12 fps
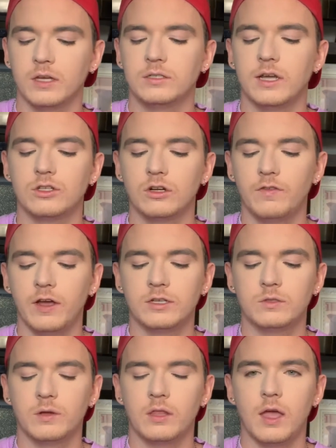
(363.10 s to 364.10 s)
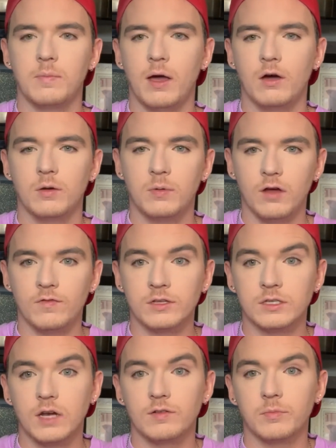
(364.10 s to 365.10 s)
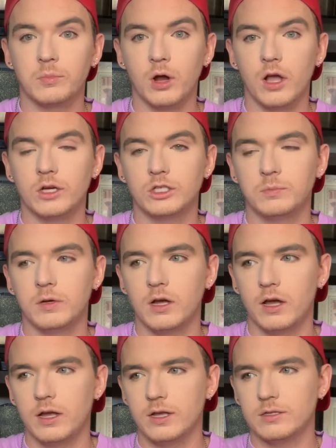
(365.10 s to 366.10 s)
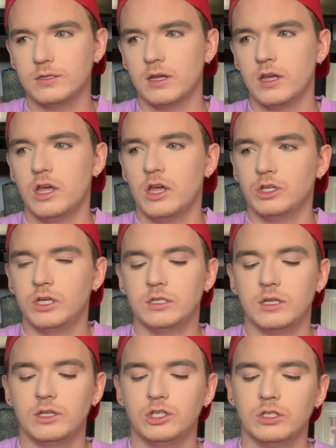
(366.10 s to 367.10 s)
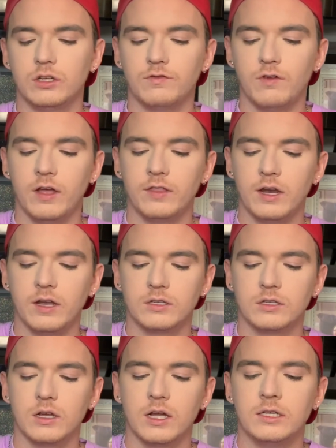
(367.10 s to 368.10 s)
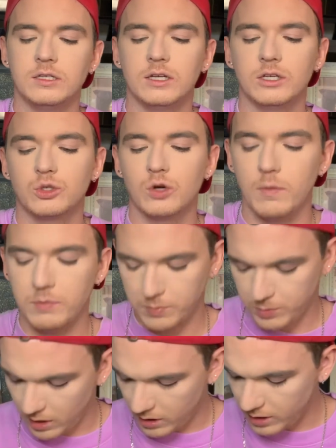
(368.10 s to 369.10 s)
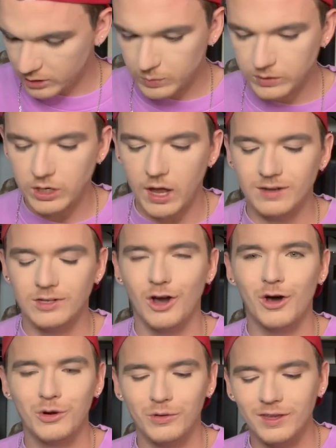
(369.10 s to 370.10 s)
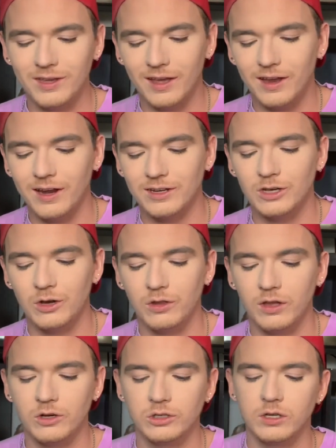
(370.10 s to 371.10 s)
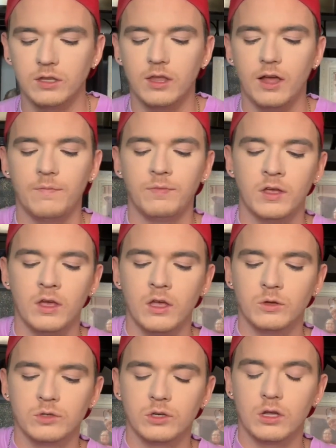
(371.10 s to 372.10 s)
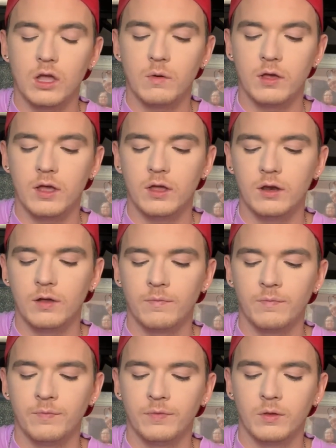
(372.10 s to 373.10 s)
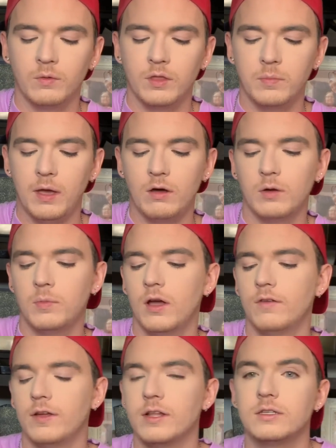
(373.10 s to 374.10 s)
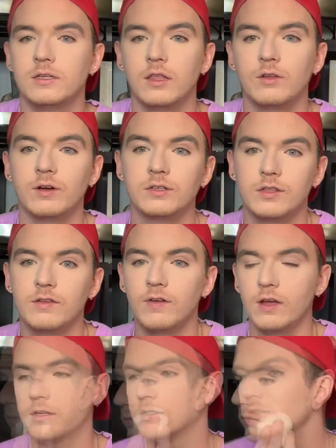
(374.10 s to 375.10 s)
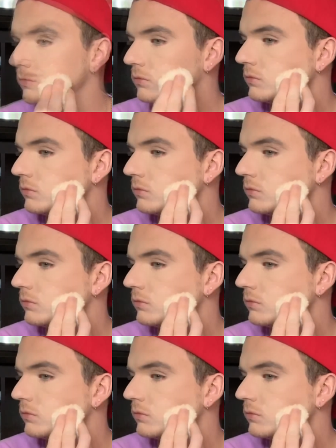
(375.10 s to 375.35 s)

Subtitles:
sets her face with a powder puff instead of a brush because she says she's afraid that it's going to disrupt the product, which I totally get and I totally understand that. I'm just going to go in the powder puff and set the rest of the face.